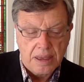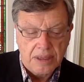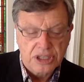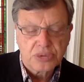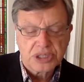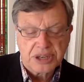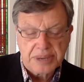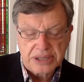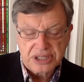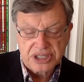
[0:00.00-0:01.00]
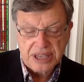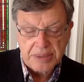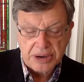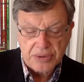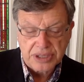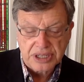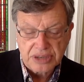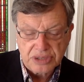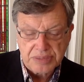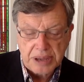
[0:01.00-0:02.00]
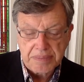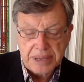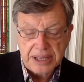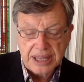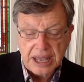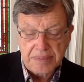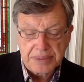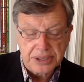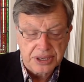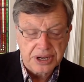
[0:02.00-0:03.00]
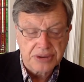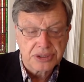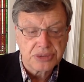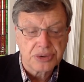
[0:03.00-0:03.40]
This wasn't about systemic risk. It was about bailing out billionaires who